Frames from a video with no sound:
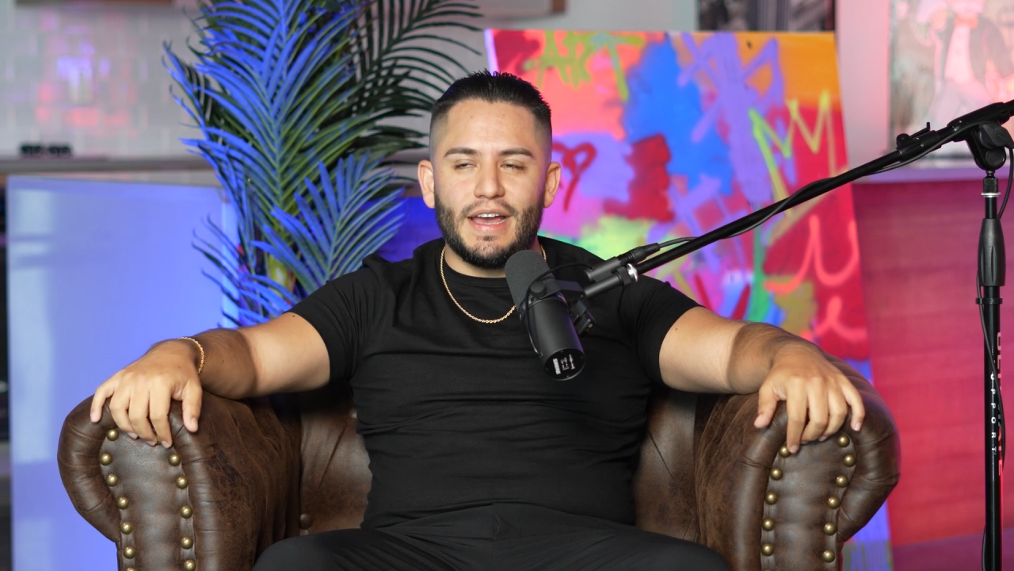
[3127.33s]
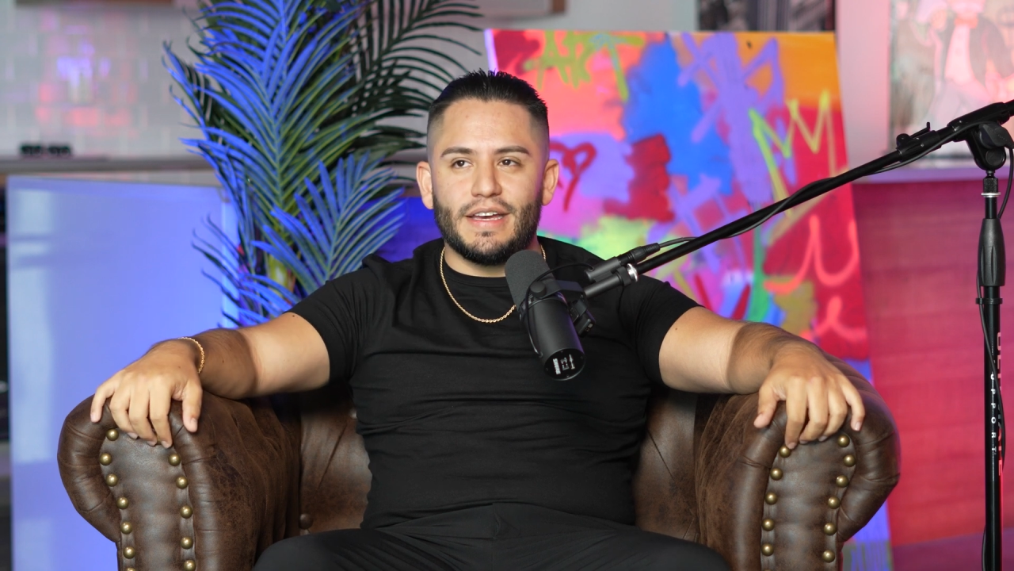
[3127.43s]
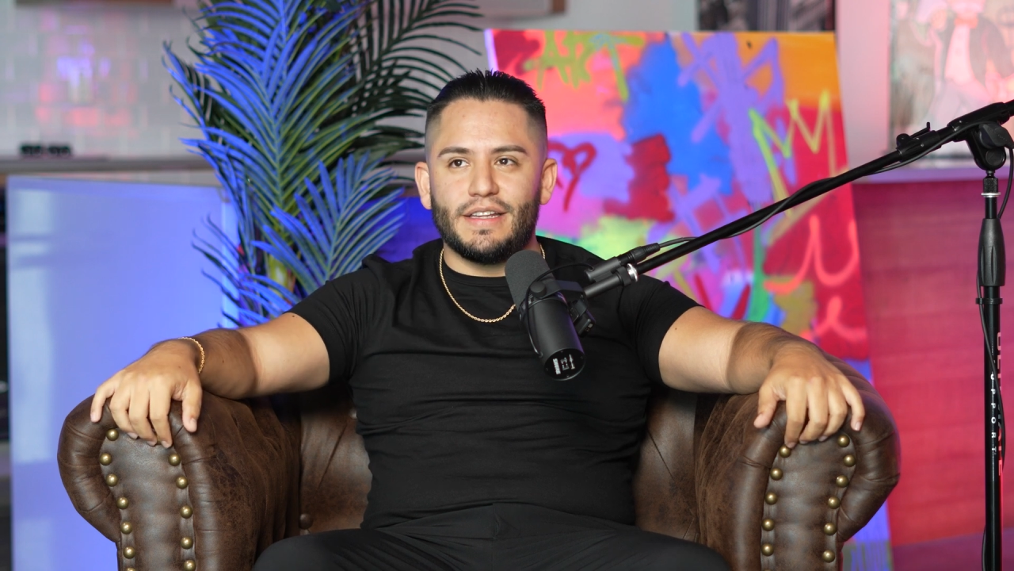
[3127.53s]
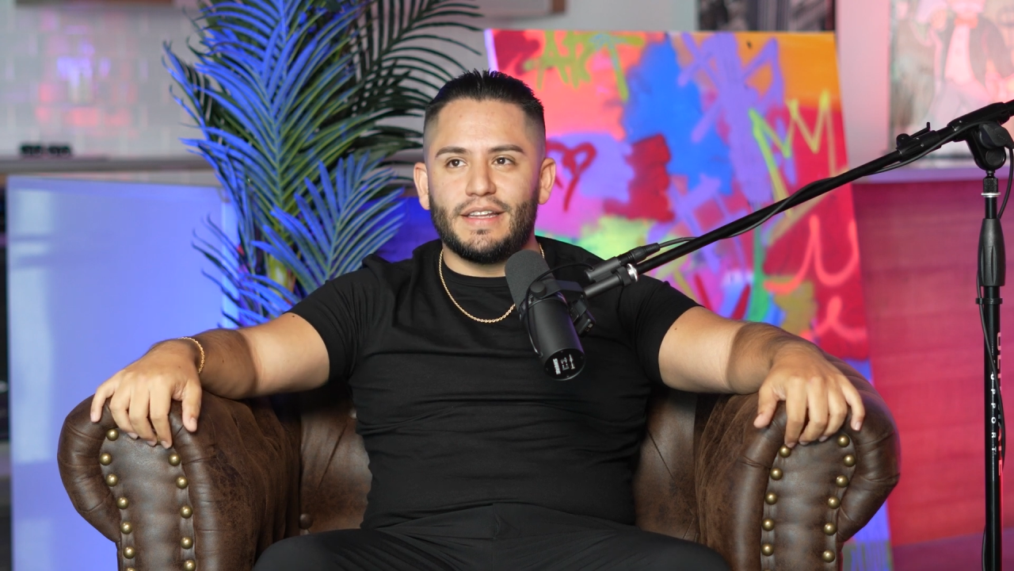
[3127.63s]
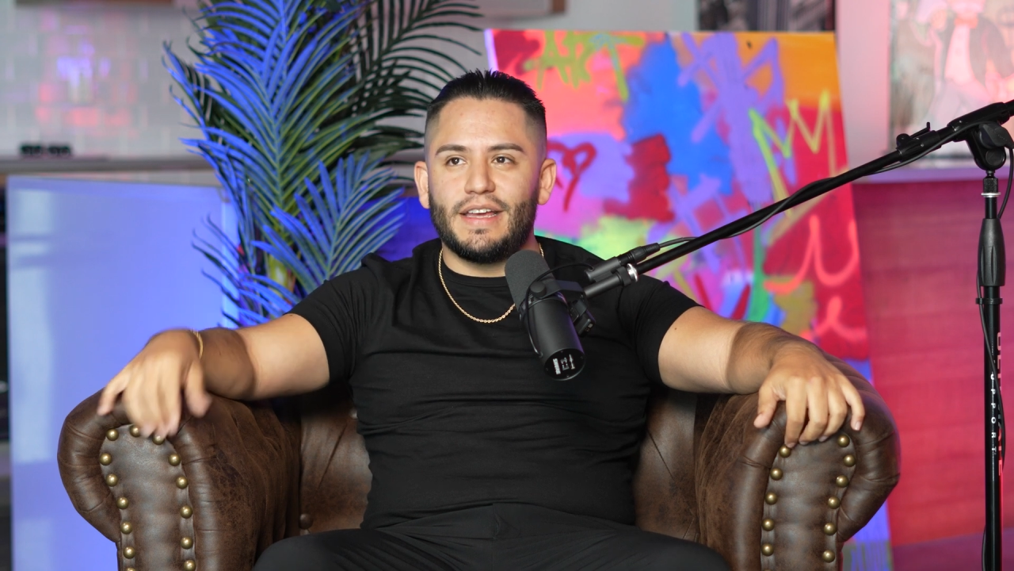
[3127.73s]

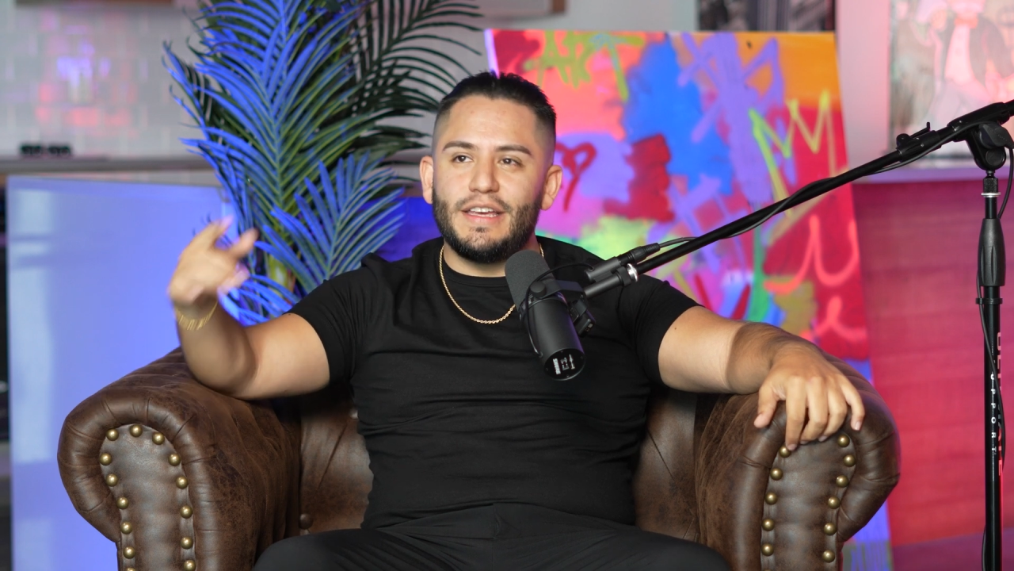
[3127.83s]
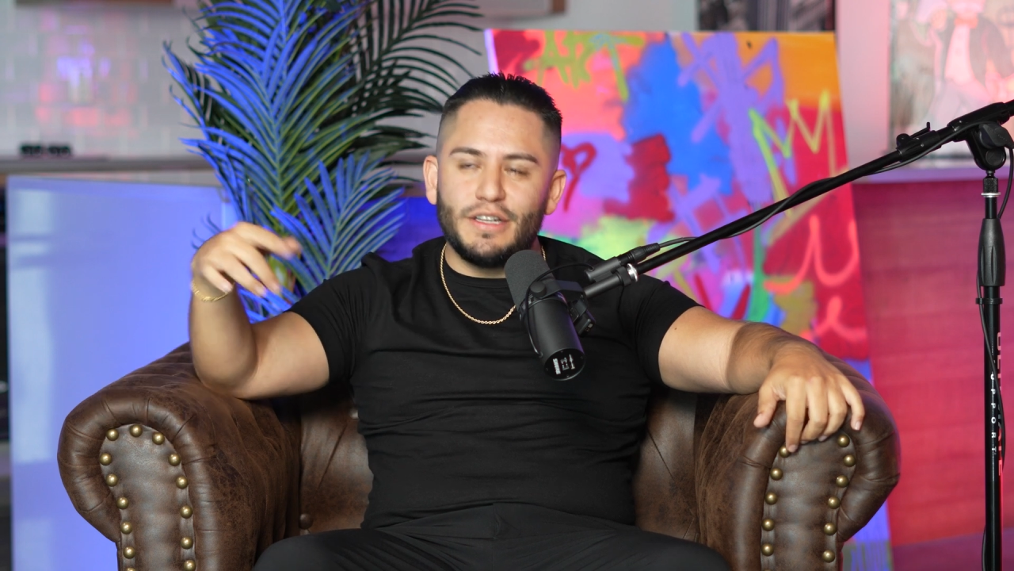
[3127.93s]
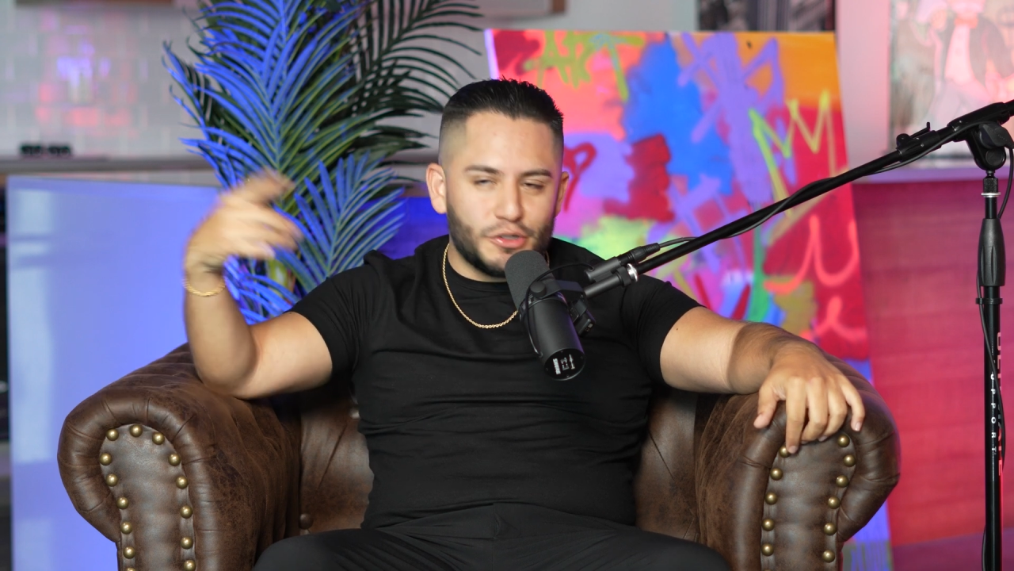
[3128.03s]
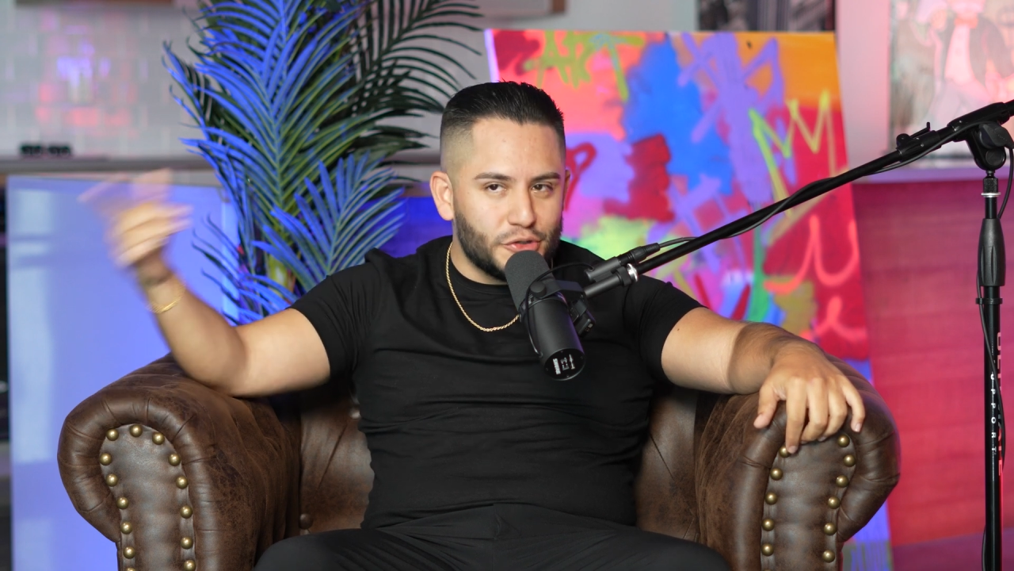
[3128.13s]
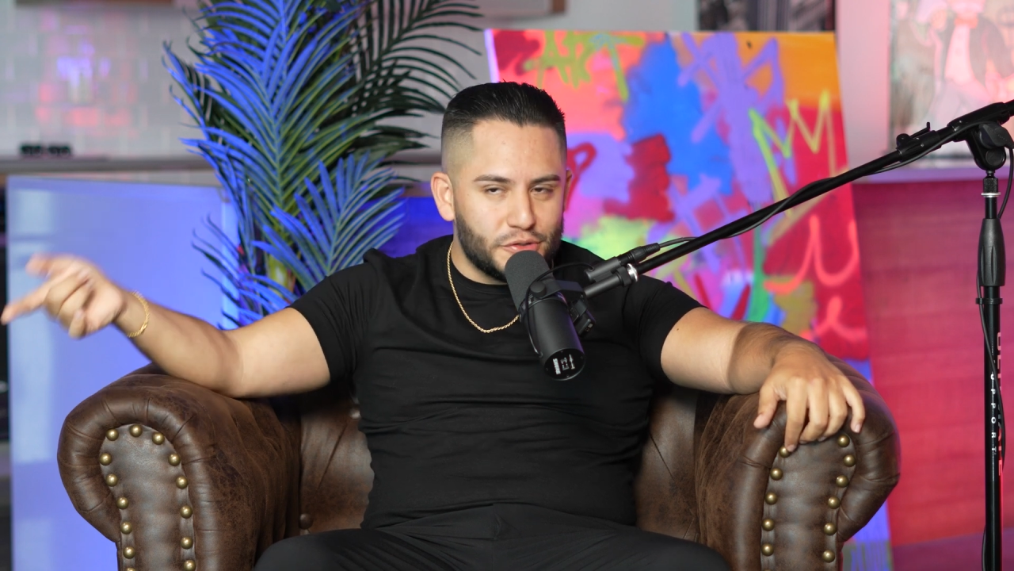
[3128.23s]
and then he
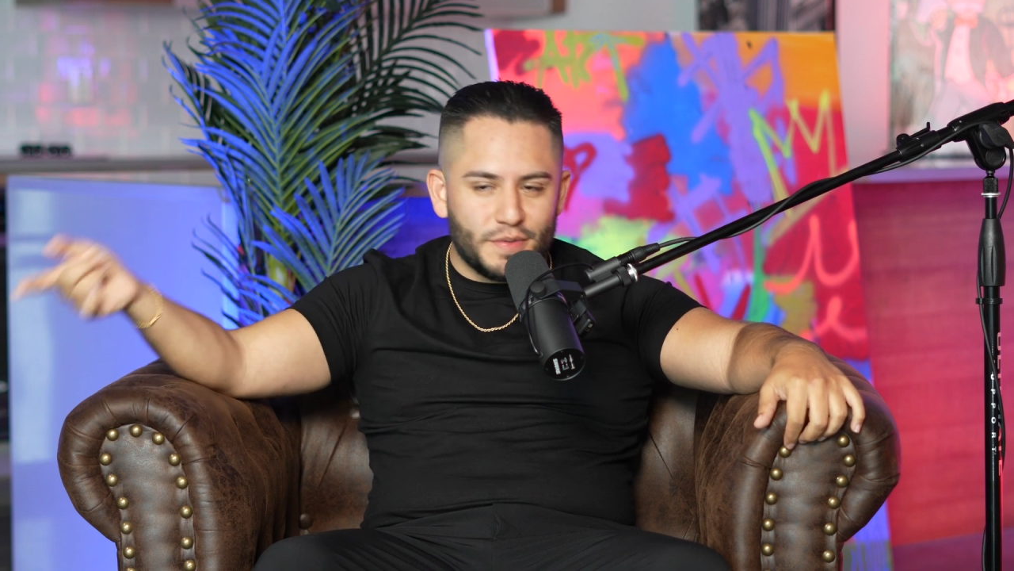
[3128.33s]
introduced